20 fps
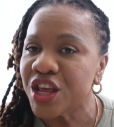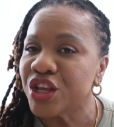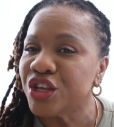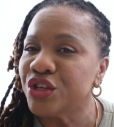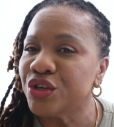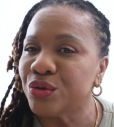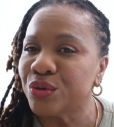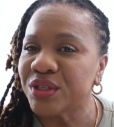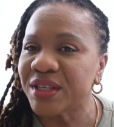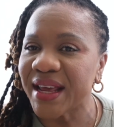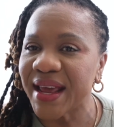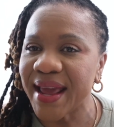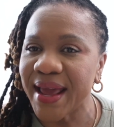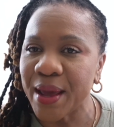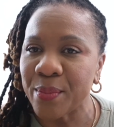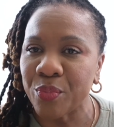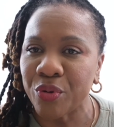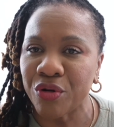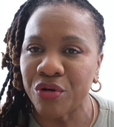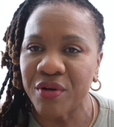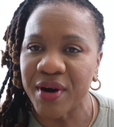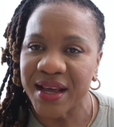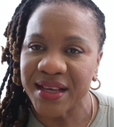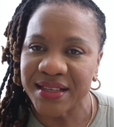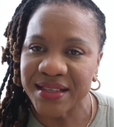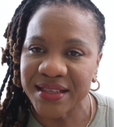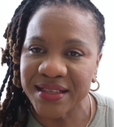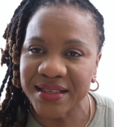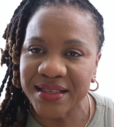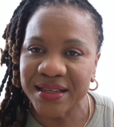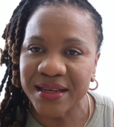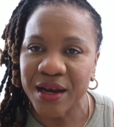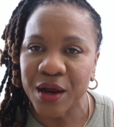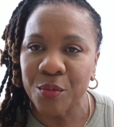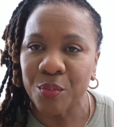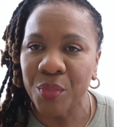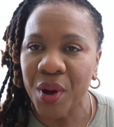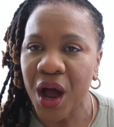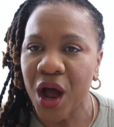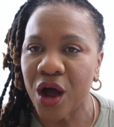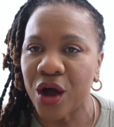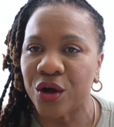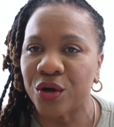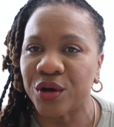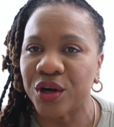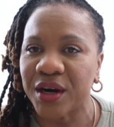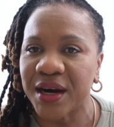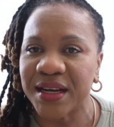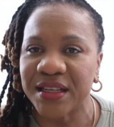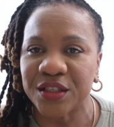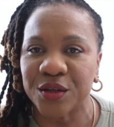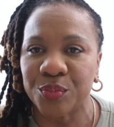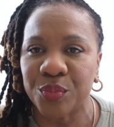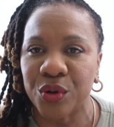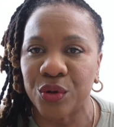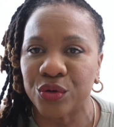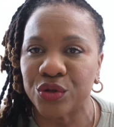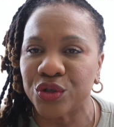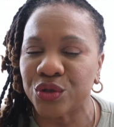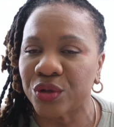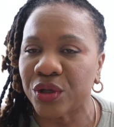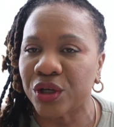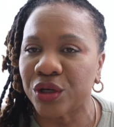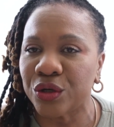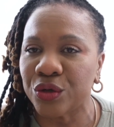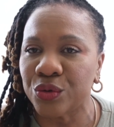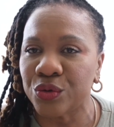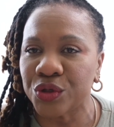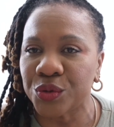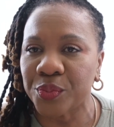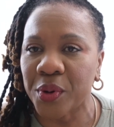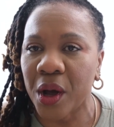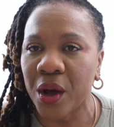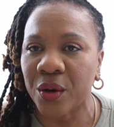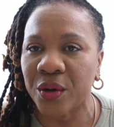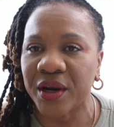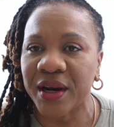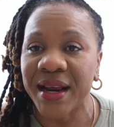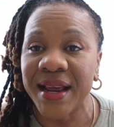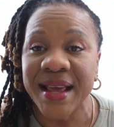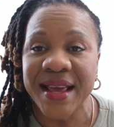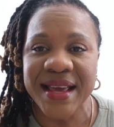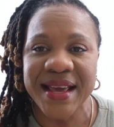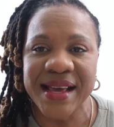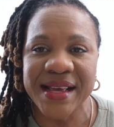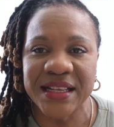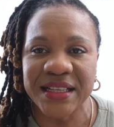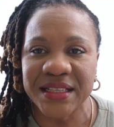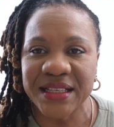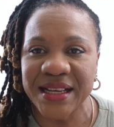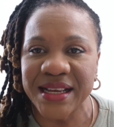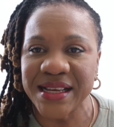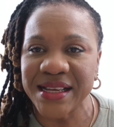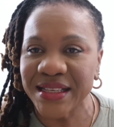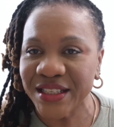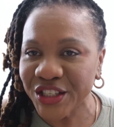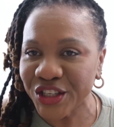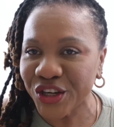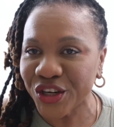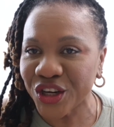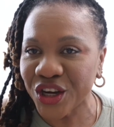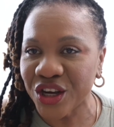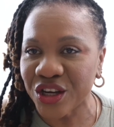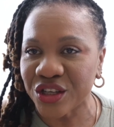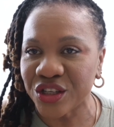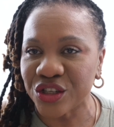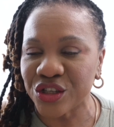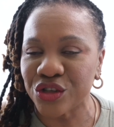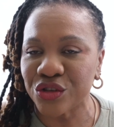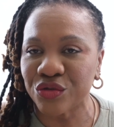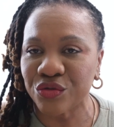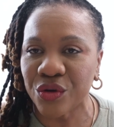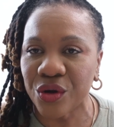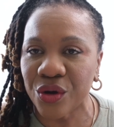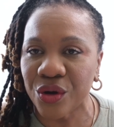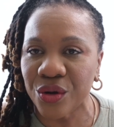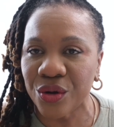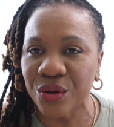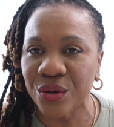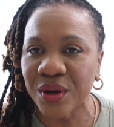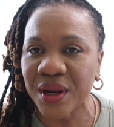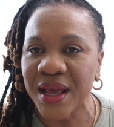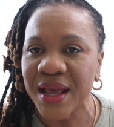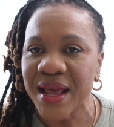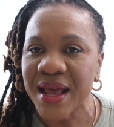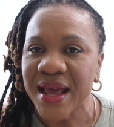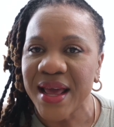Use a pressed powder as opposed to a loose powder. It's easier to control.